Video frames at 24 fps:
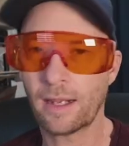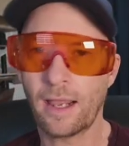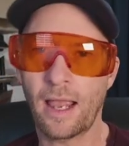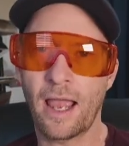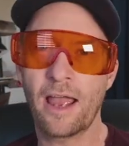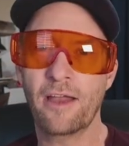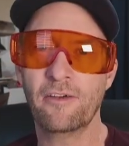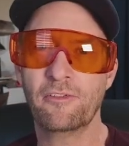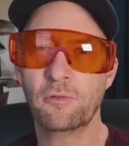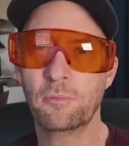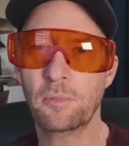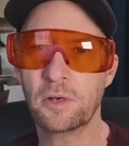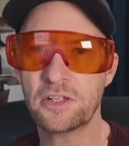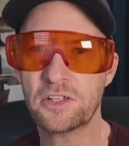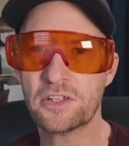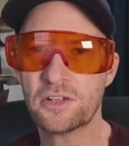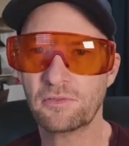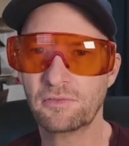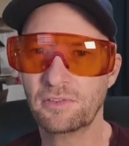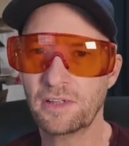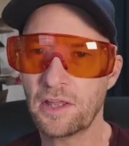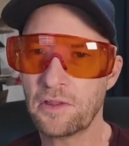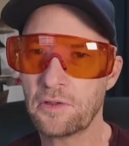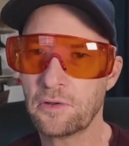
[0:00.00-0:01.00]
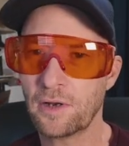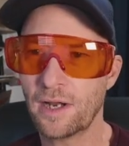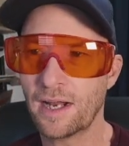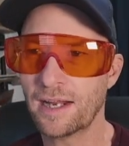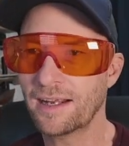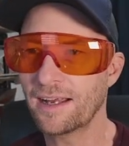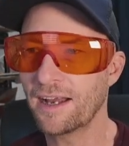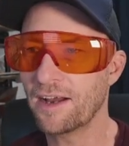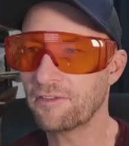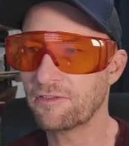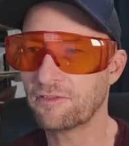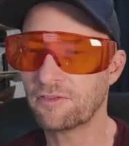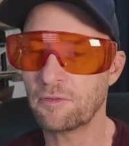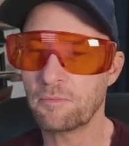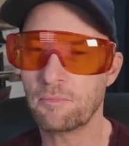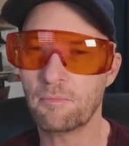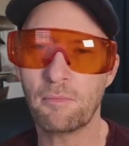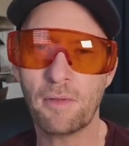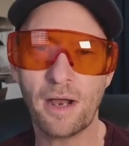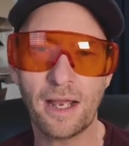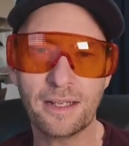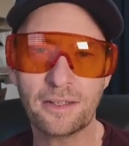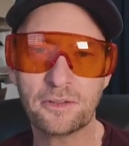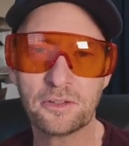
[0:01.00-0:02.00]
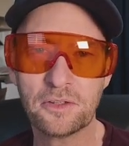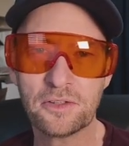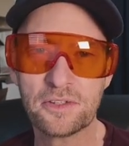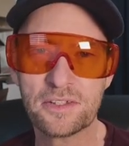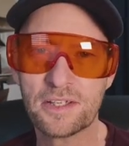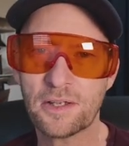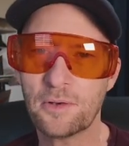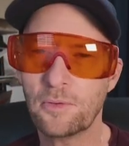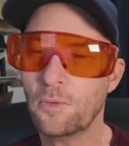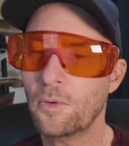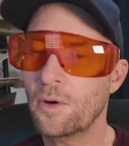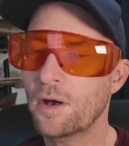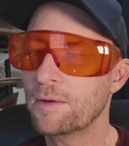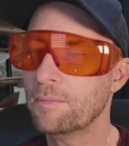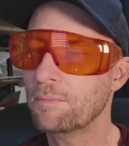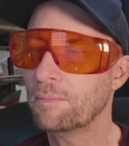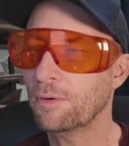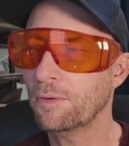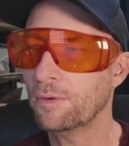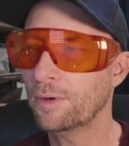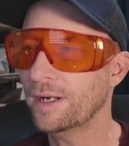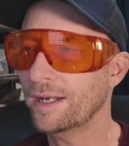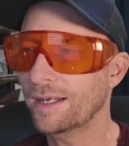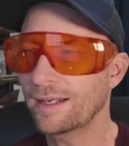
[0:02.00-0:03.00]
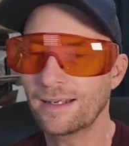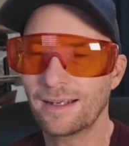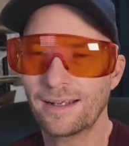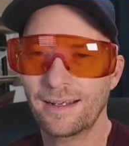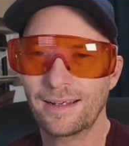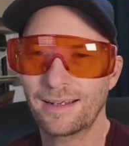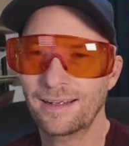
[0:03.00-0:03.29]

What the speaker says: I have a bunch of leather I got from Michael's at one point.